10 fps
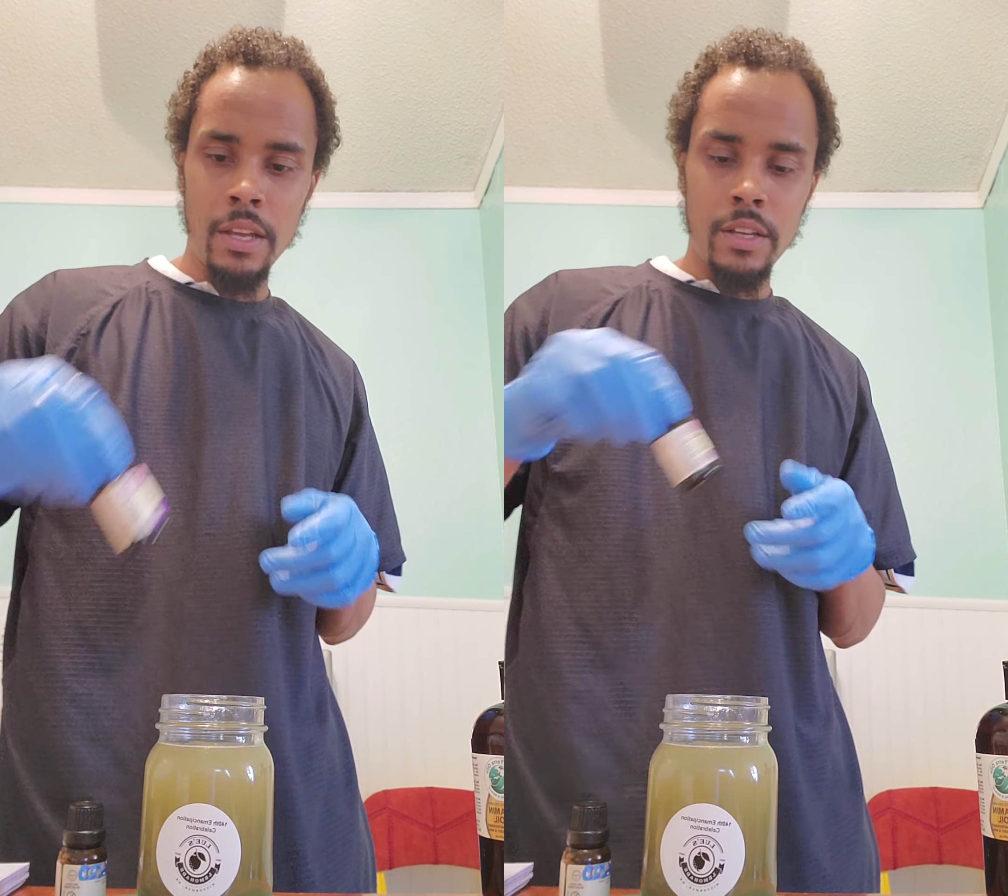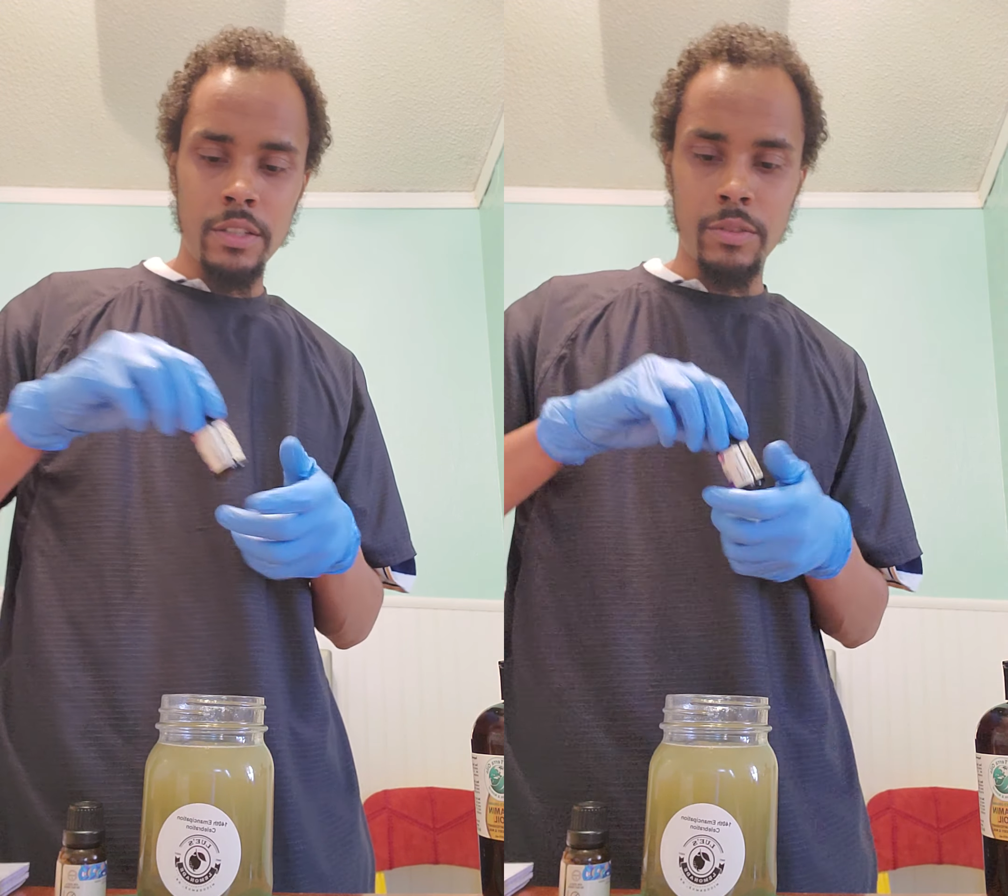
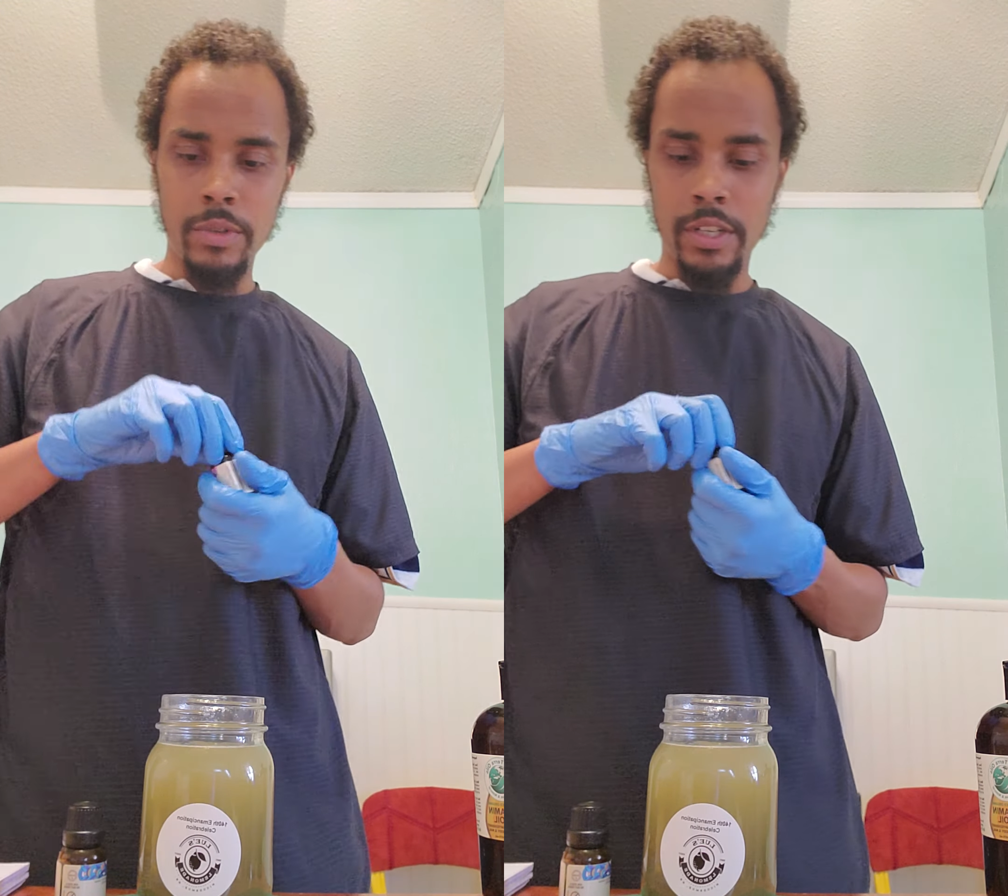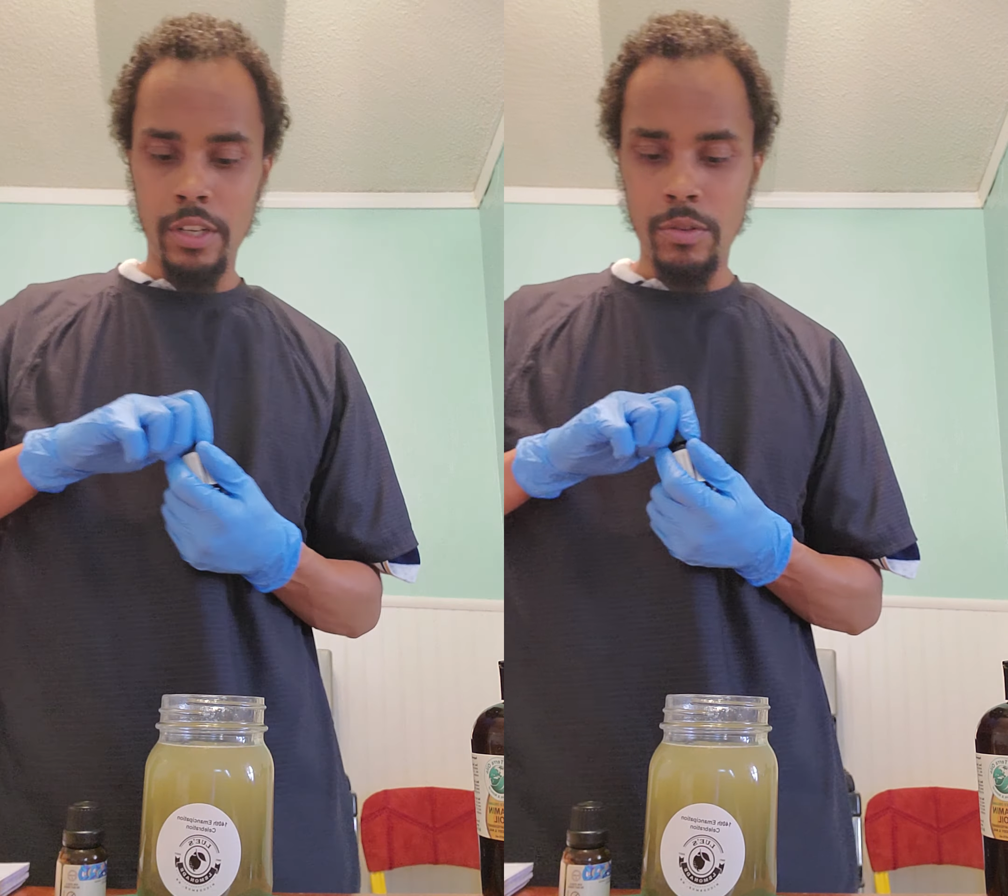so we're
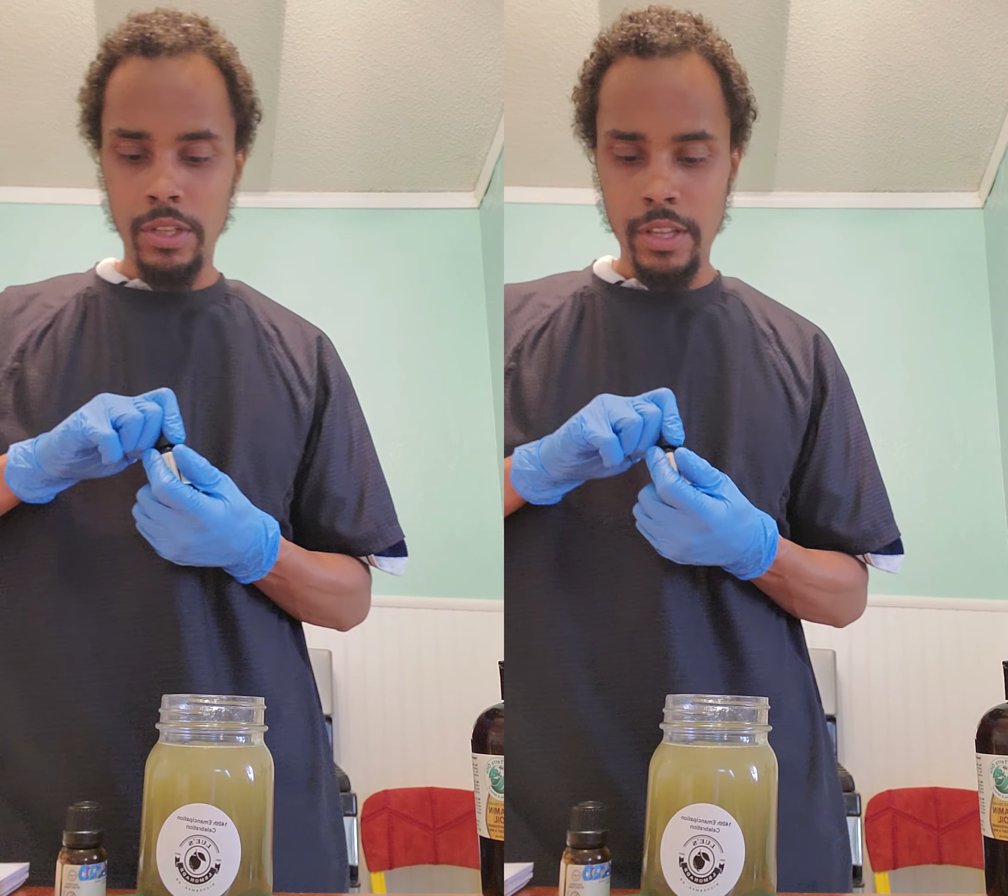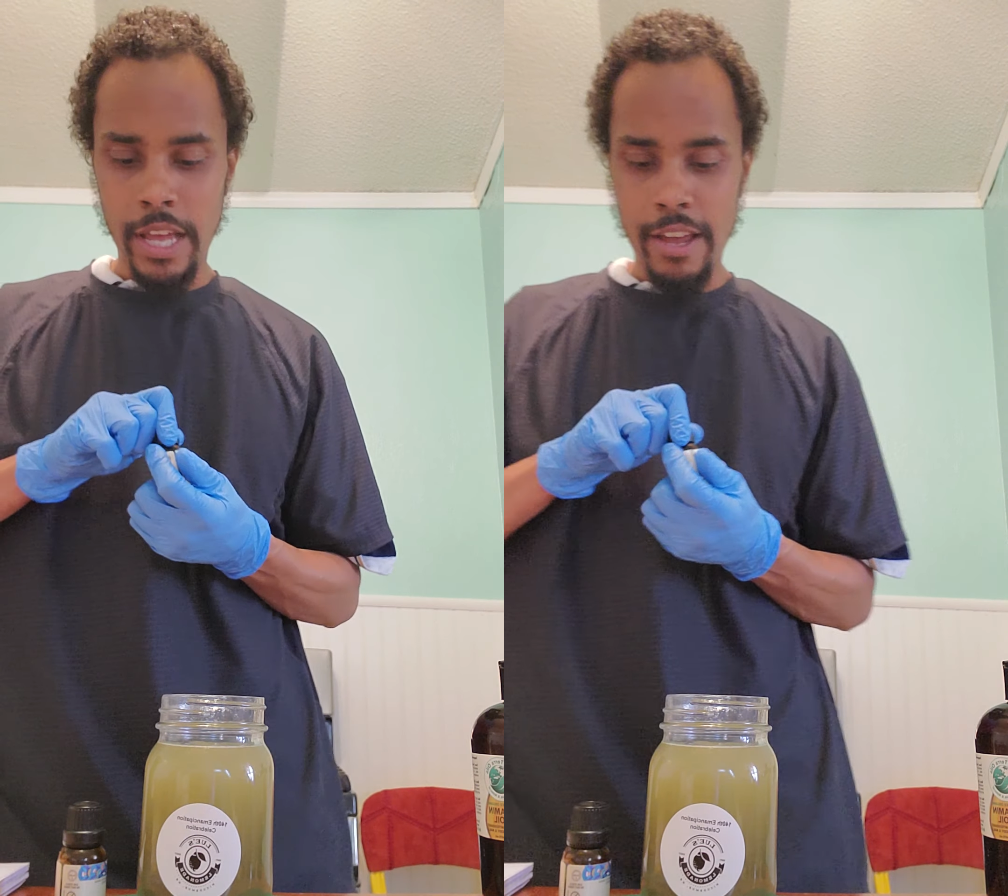going to go with the
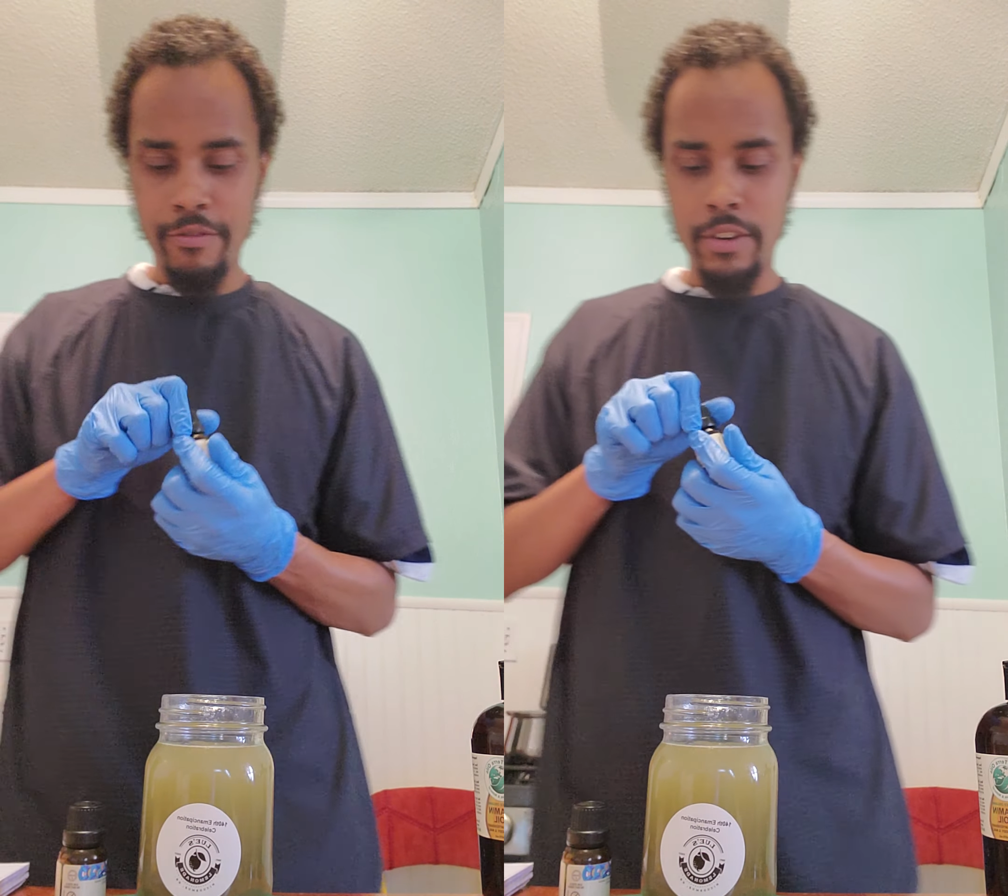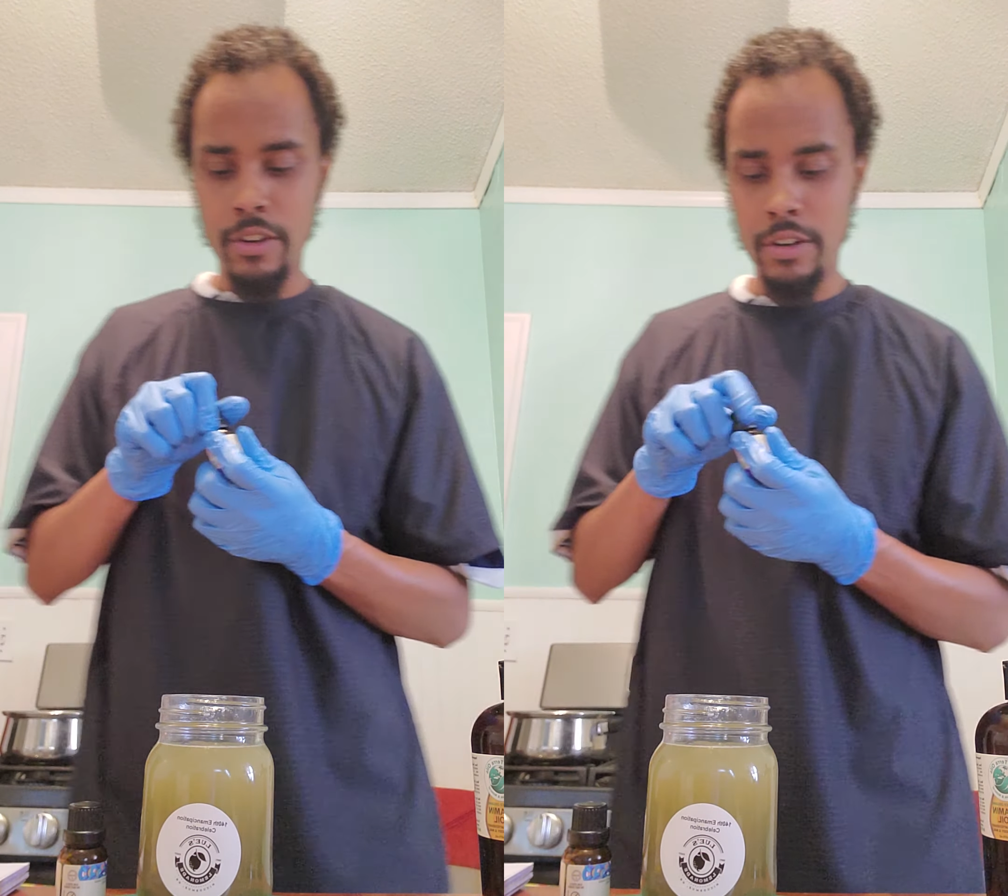
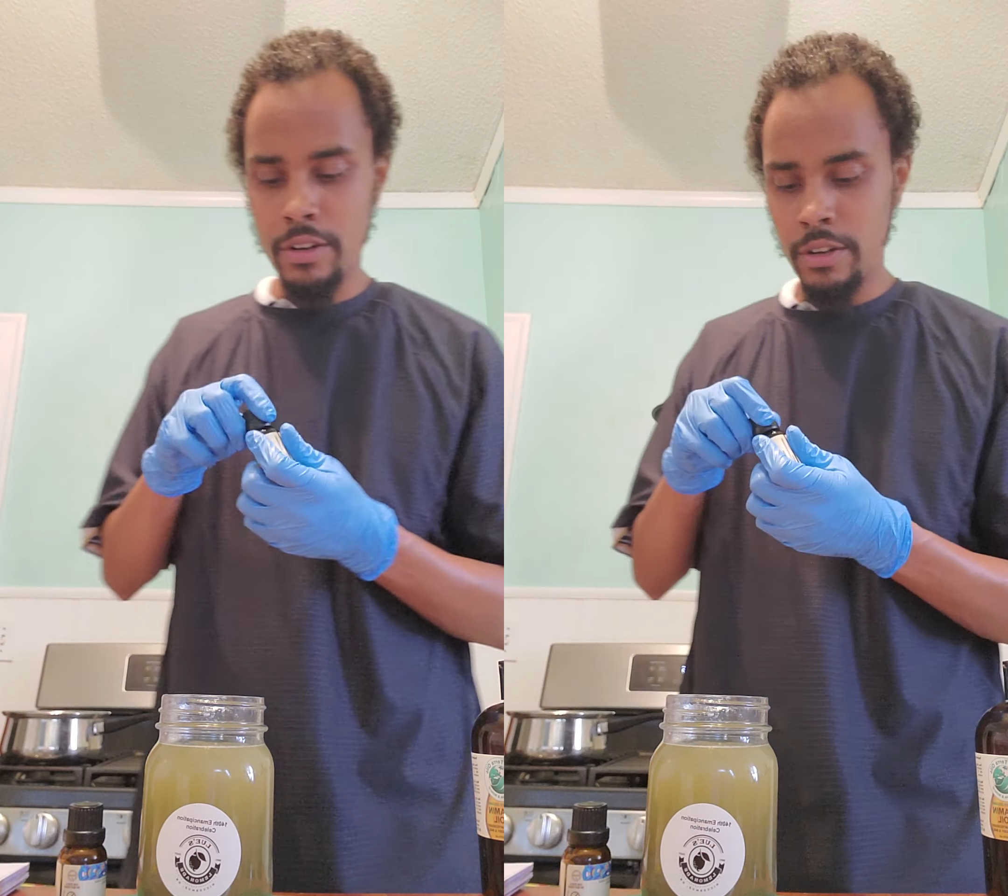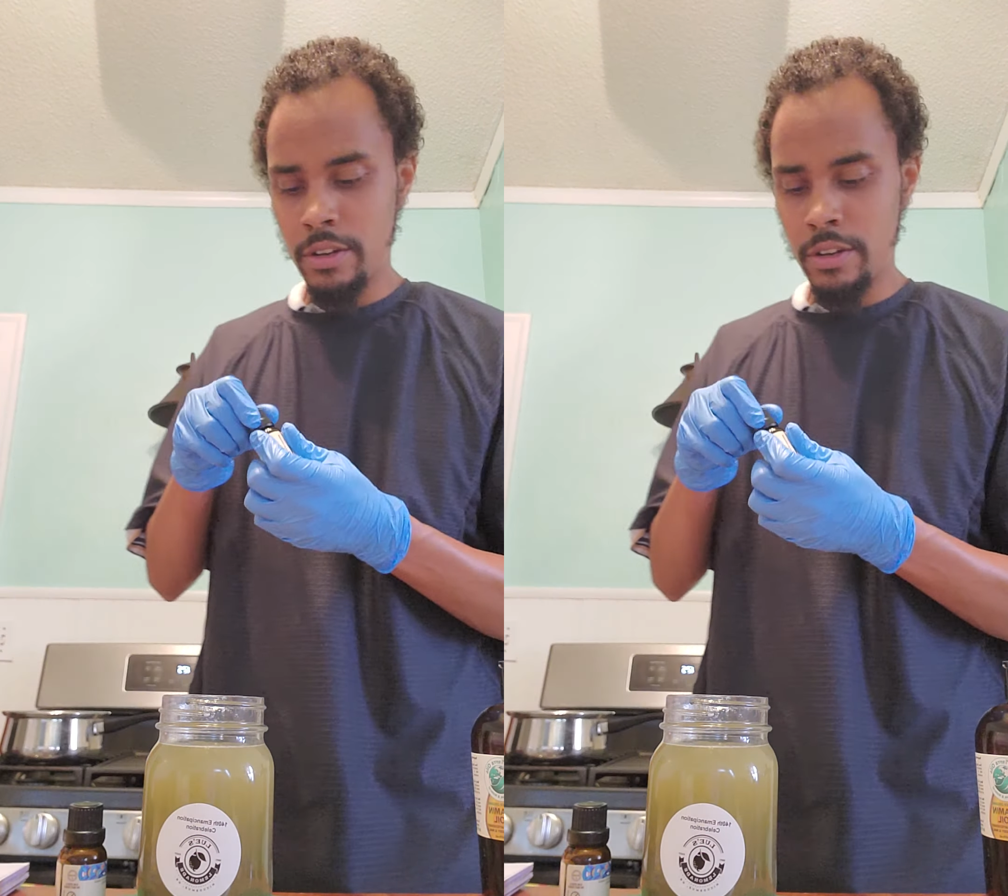lavender.